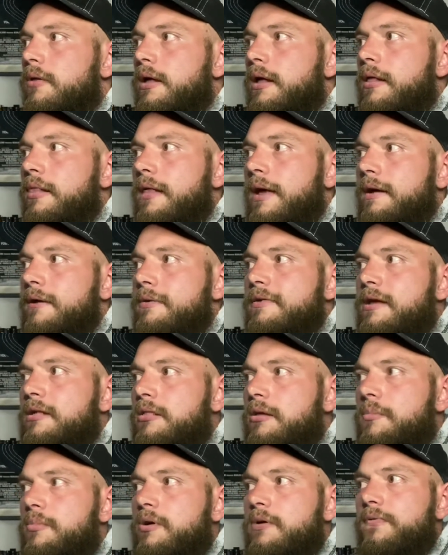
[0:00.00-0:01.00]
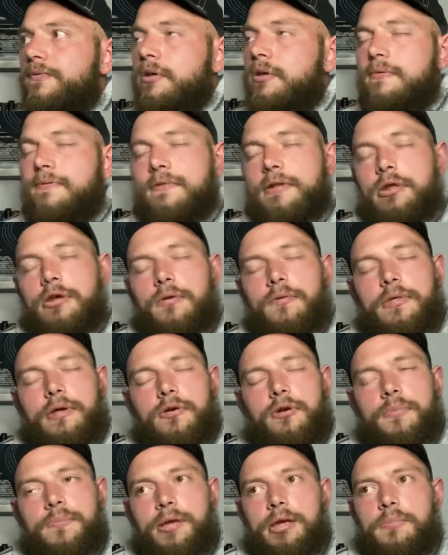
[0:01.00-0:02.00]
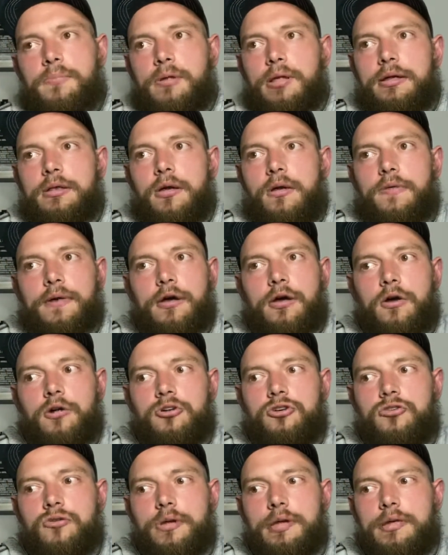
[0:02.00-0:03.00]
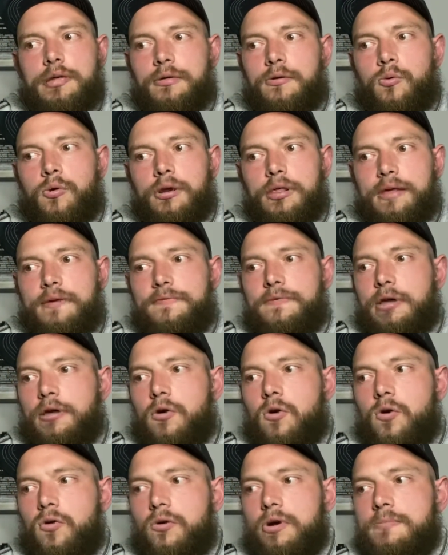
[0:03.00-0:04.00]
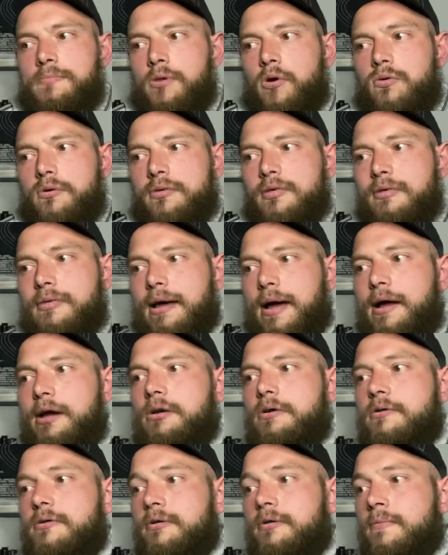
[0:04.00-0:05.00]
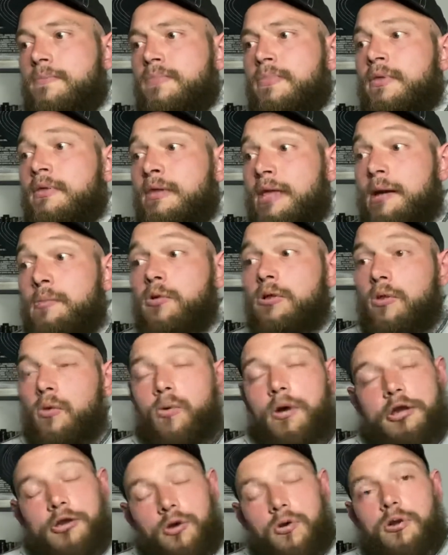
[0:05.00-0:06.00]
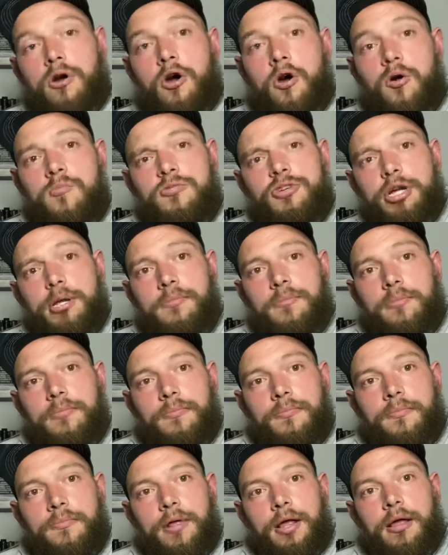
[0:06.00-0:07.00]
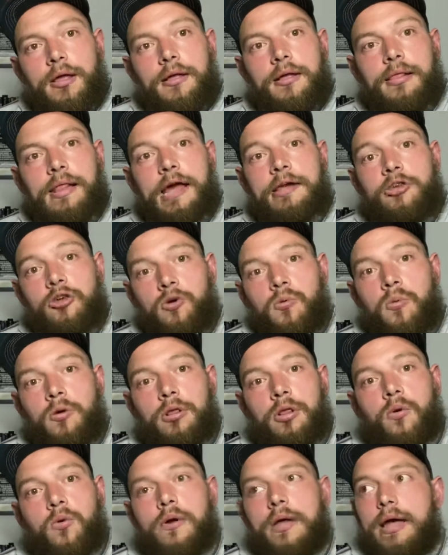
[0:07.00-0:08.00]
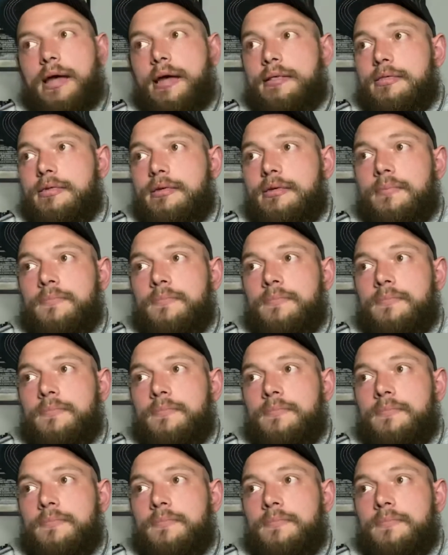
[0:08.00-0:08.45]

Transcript: Like I said in the previous video, there are people in other countries who are lifting concrete blocks and tires. They would look at your home gym like you would look at